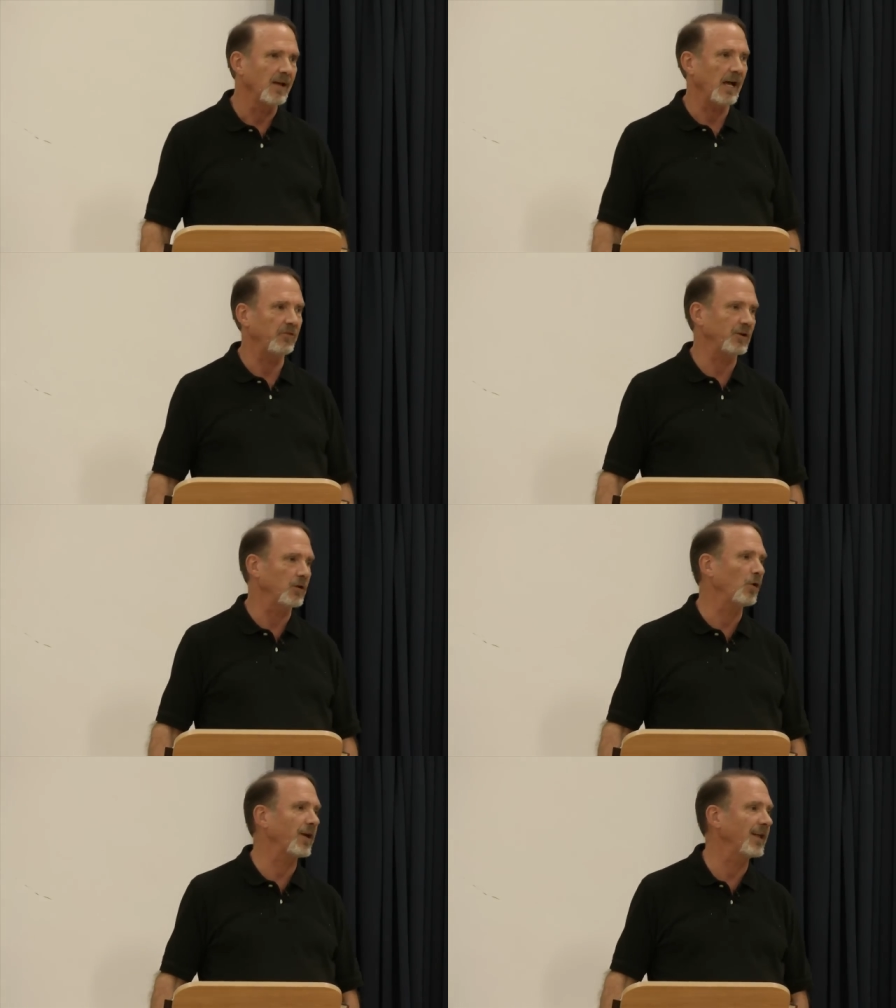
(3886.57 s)
I
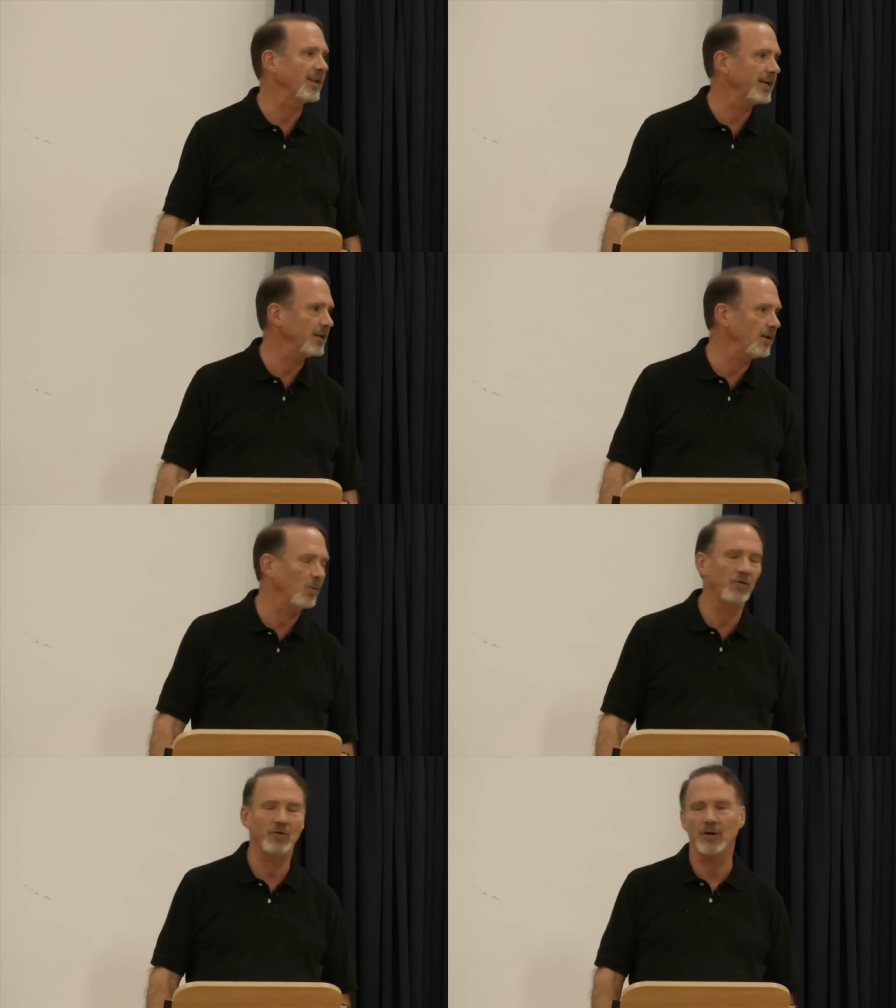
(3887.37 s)
said, okay, Elaine, I
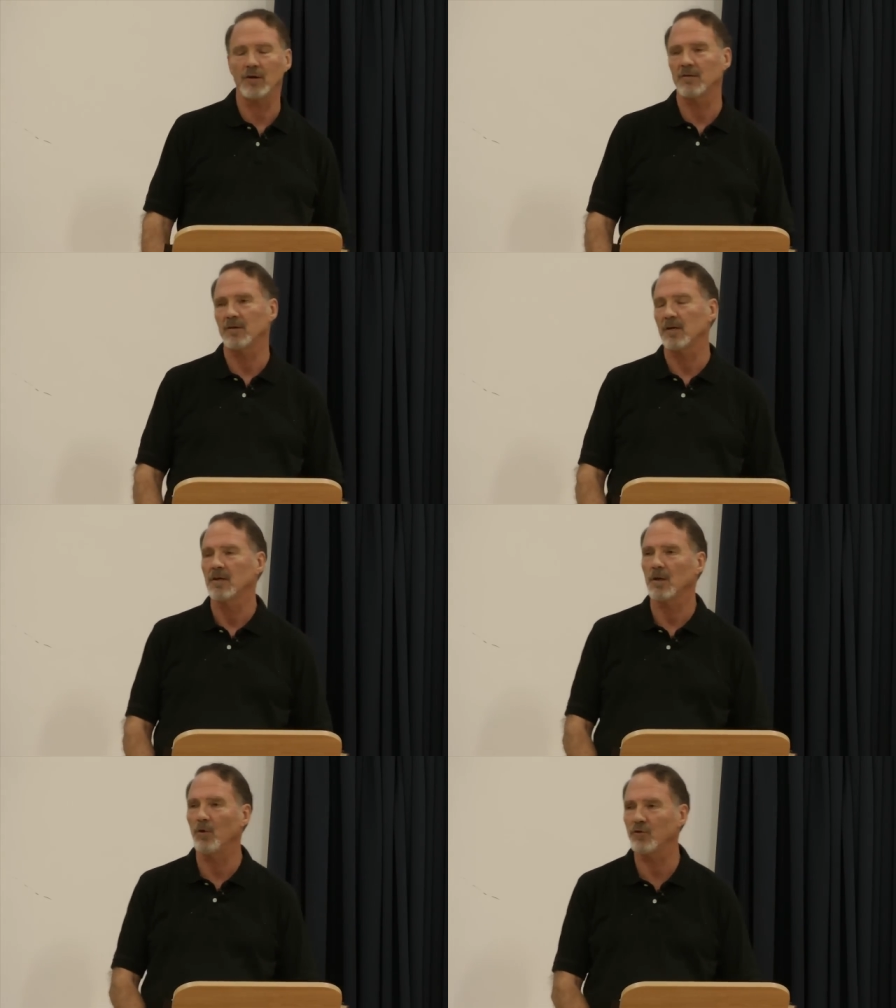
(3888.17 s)
want you to
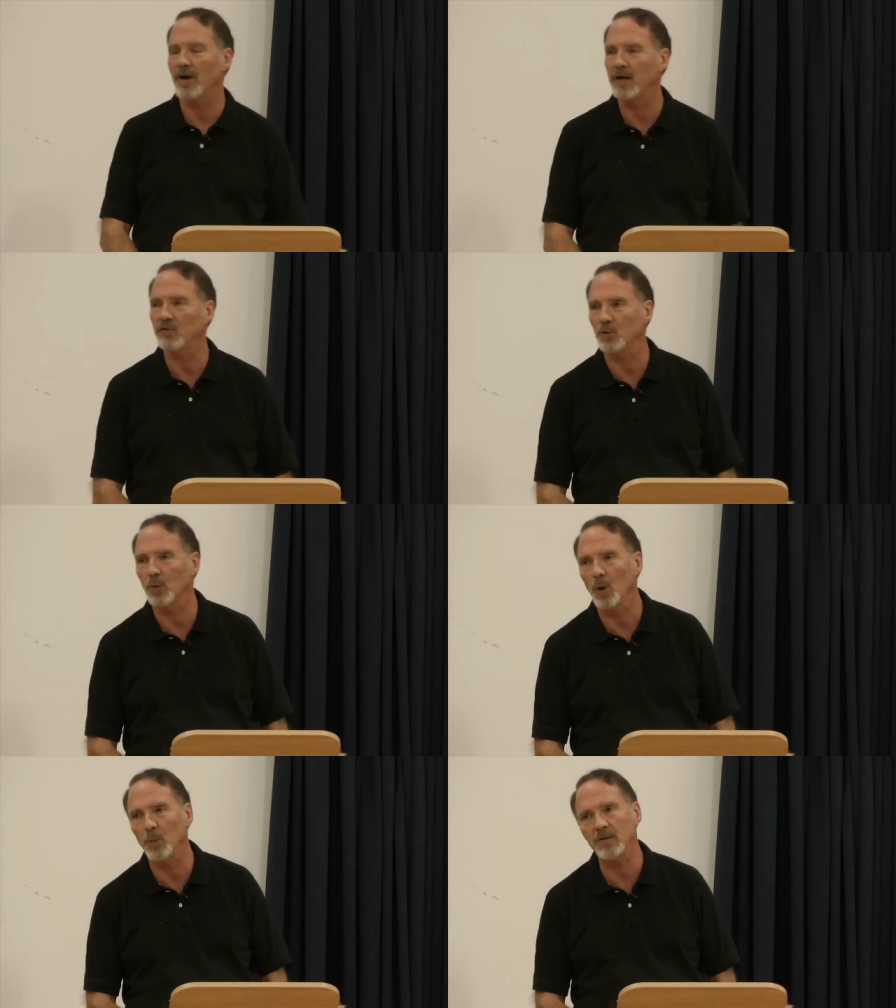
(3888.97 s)
Close your eyes for
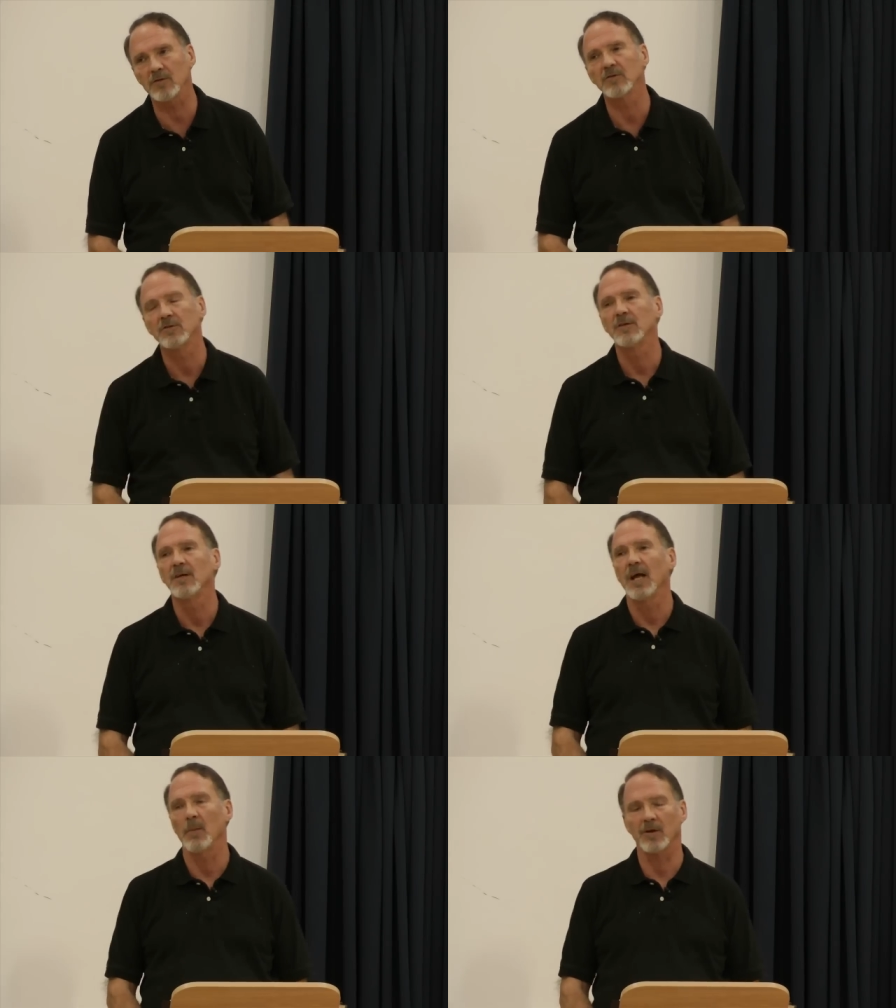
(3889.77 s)
a moment.
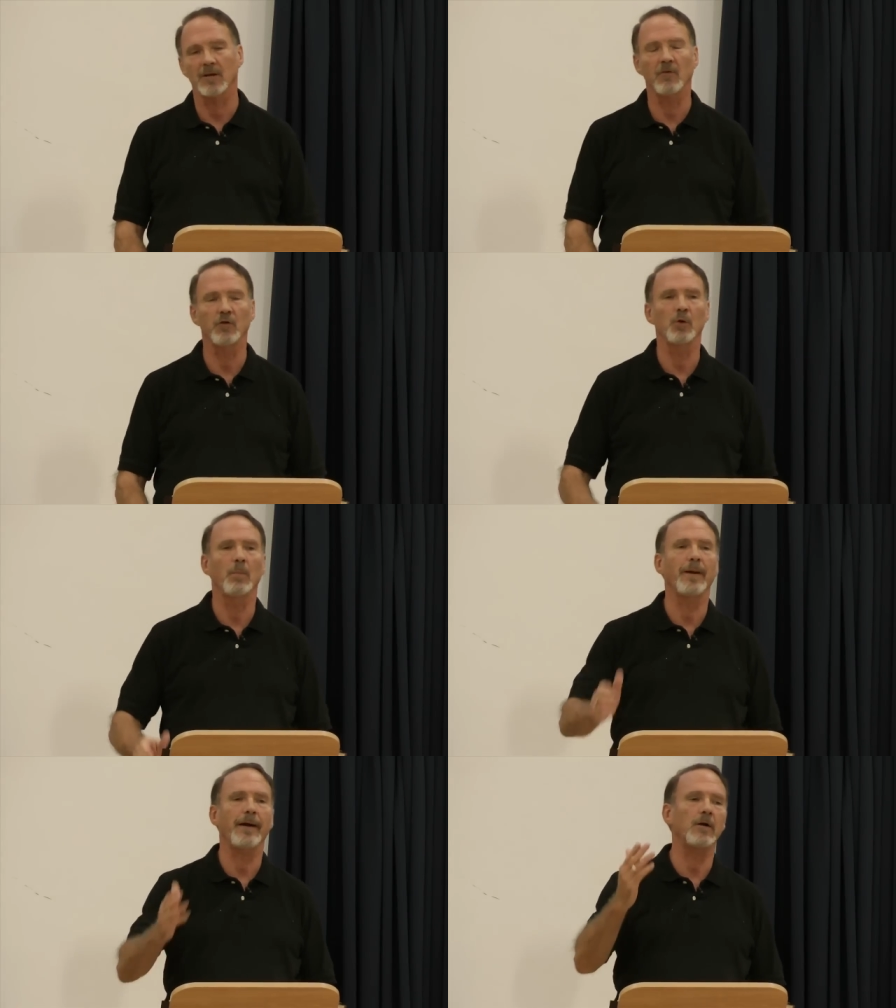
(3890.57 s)
I'm going to give you a
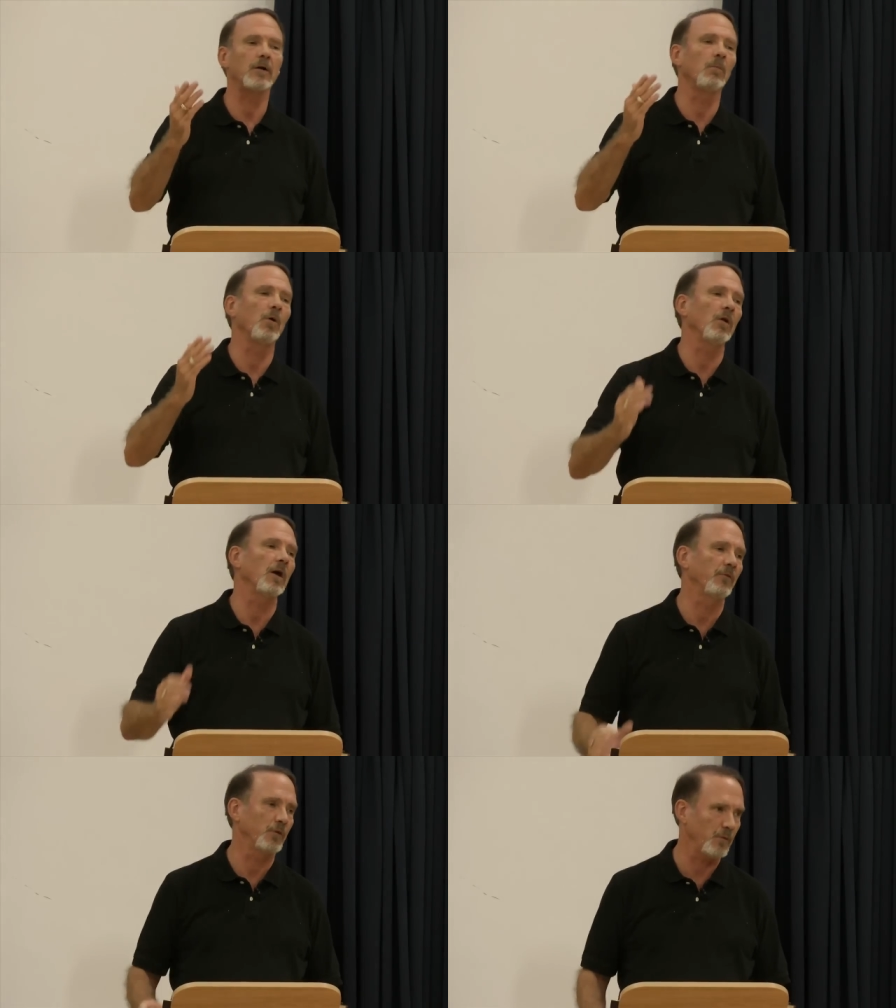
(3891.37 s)
parable
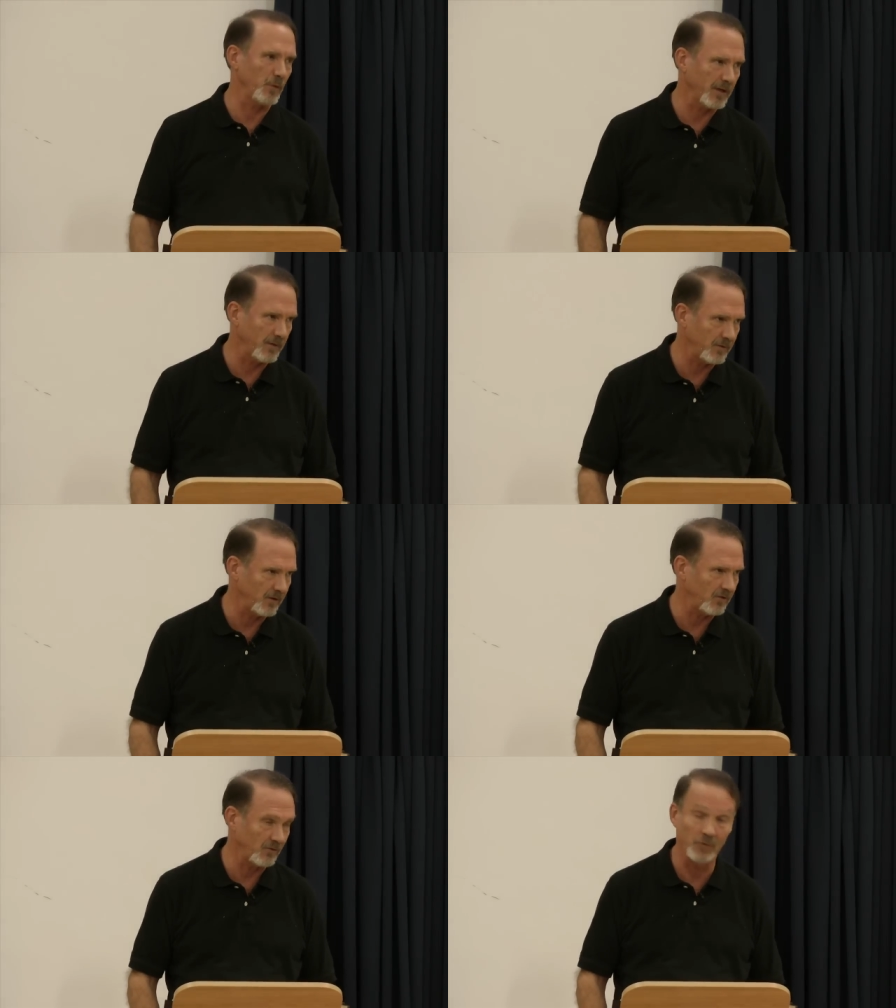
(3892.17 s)
of your
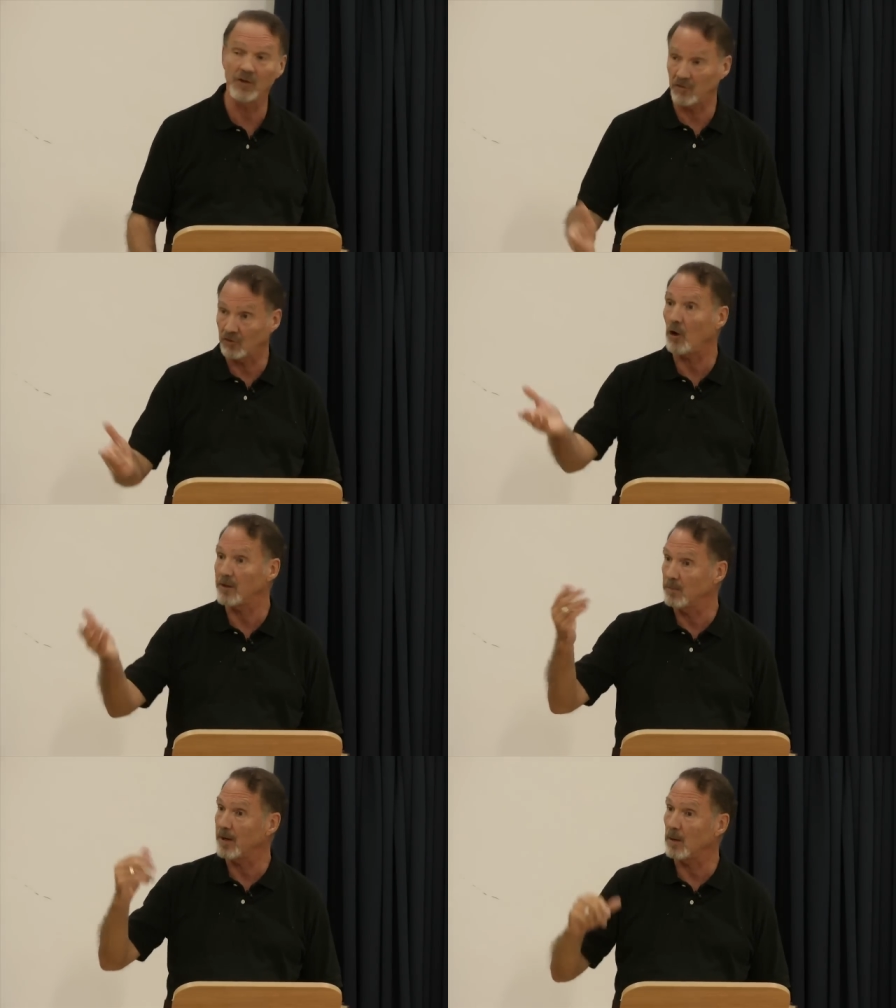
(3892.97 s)
forgiveness. You know, Jesus
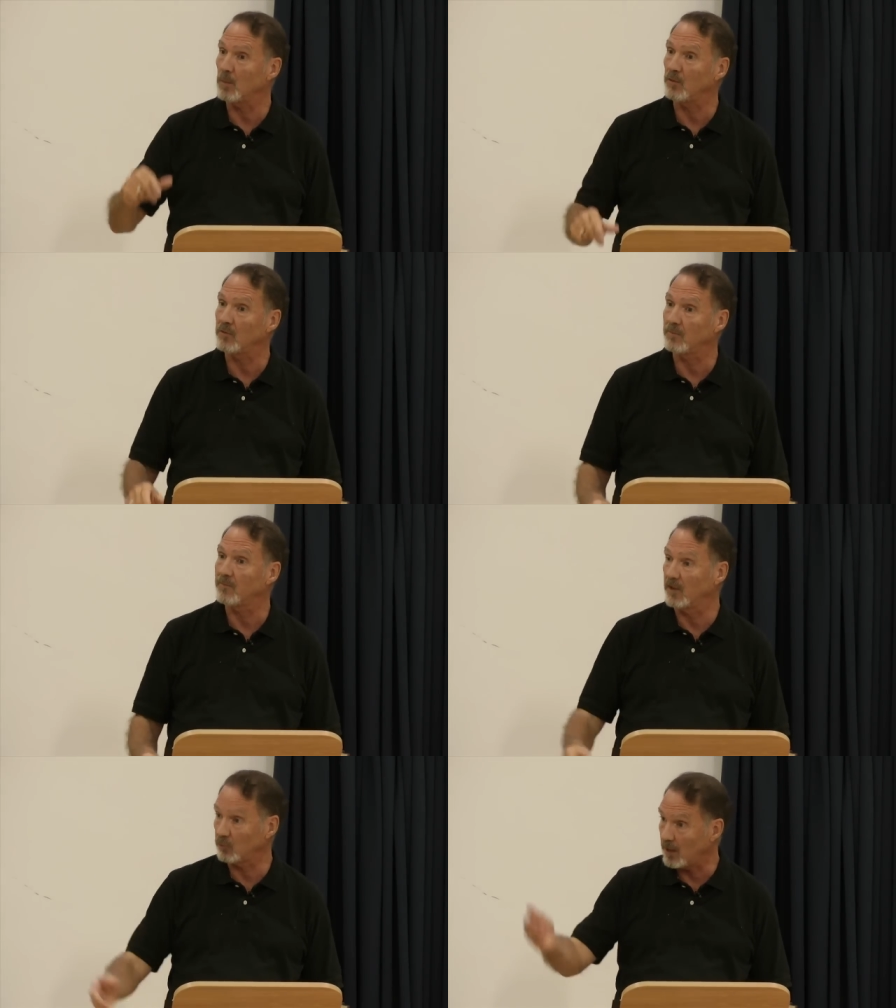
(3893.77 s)
taught in parables,
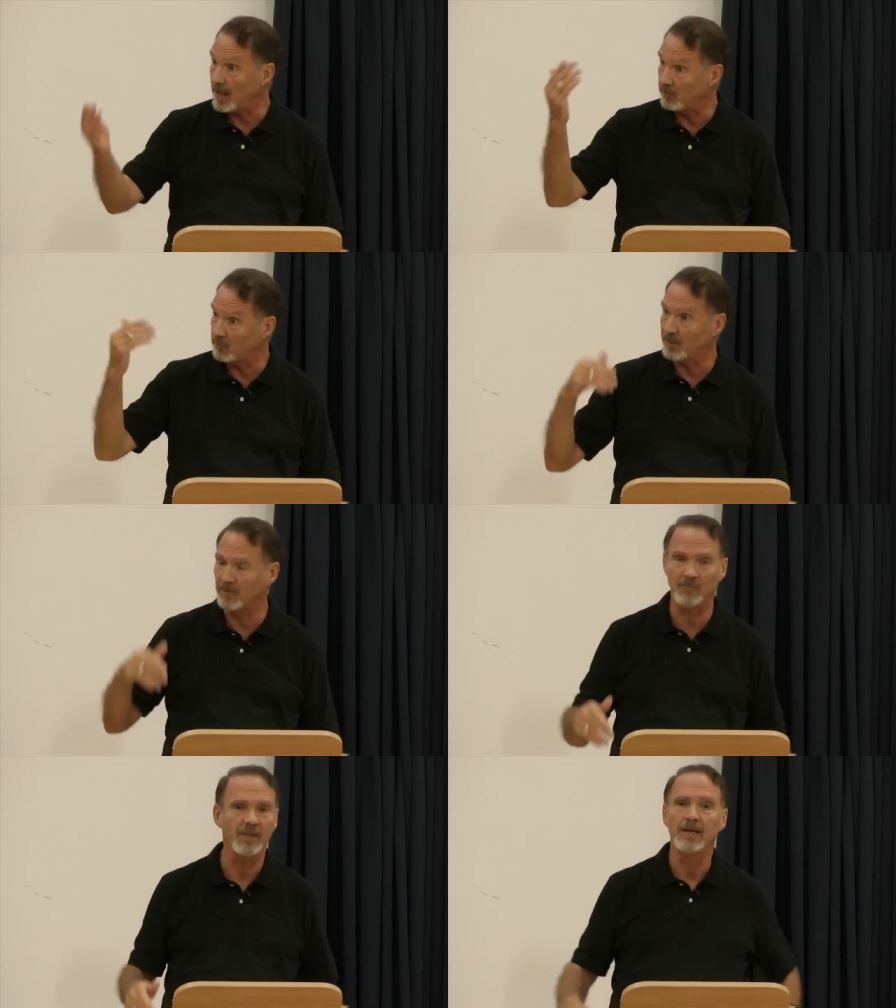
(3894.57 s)
visualize things.